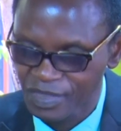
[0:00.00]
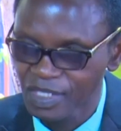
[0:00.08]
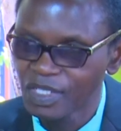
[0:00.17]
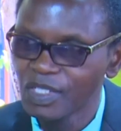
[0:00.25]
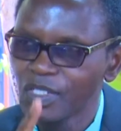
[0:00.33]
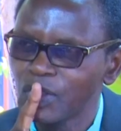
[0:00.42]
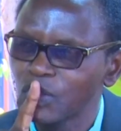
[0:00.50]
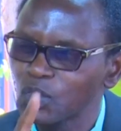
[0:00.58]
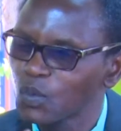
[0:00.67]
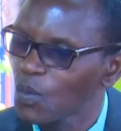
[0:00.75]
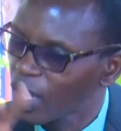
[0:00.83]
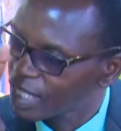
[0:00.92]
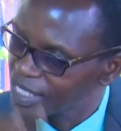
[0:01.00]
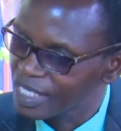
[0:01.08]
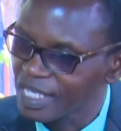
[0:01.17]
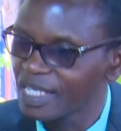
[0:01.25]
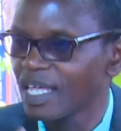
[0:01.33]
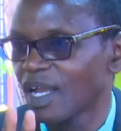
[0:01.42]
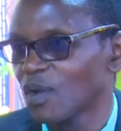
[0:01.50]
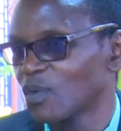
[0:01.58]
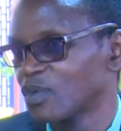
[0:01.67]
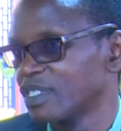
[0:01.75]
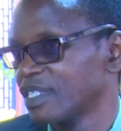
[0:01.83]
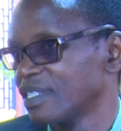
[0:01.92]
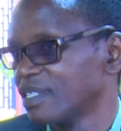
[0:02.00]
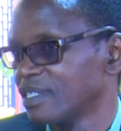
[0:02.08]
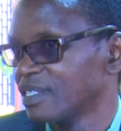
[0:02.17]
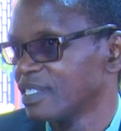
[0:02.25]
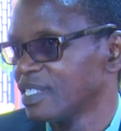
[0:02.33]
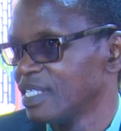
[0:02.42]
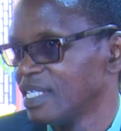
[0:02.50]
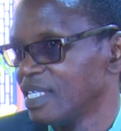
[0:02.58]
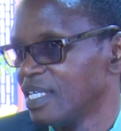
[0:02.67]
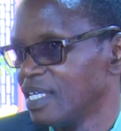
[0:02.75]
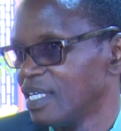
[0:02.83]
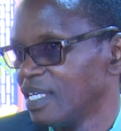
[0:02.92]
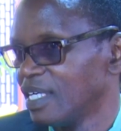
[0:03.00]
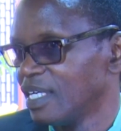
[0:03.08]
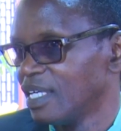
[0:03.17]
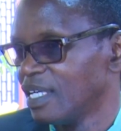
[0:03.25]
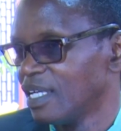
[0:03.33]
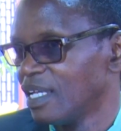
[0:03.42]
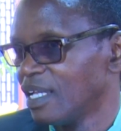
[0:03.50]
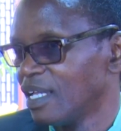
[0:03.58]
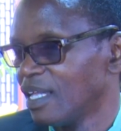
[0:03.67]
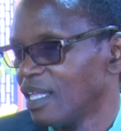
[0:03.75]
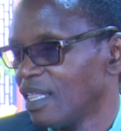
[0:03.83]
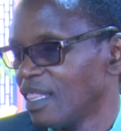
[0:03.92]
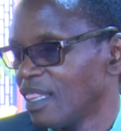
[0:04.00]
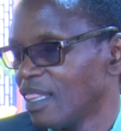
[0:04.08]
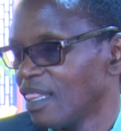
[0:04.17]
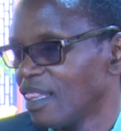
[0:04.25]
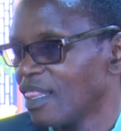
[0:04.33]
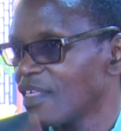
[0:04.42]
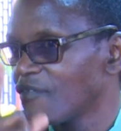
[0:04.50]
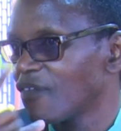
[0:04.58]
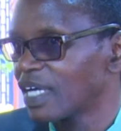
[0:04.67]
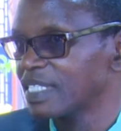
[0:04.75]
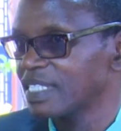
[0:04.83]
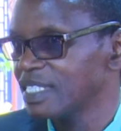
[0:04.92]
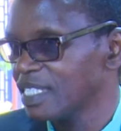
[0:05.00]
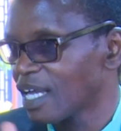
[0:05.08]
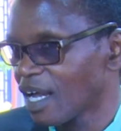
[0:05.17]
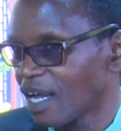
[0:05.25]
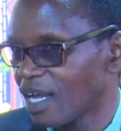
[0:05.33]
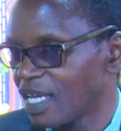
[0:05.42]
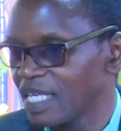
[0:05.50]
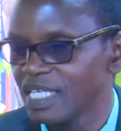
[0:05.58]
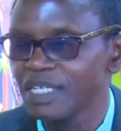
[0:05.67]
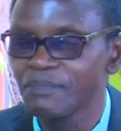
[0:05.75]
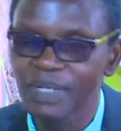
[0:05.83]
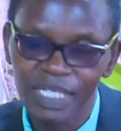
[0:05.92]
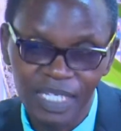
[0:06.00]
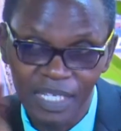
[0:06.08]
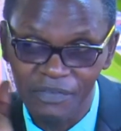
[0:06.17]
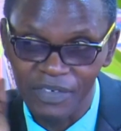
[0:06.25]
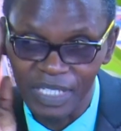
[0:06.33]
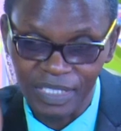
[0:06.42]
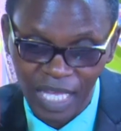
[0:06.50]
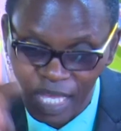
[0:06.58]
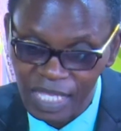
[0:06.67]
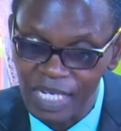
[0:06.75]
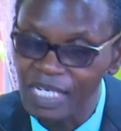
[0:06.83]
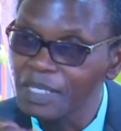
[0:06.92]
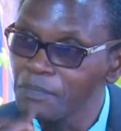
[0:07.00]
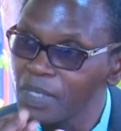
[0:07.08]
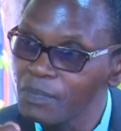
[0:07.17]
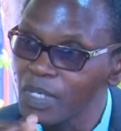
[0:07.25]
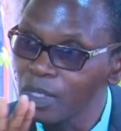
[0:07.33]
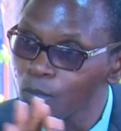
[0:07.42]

So I could stay in my house reading, and I could read. I could do a lot of reading for more than 1 year.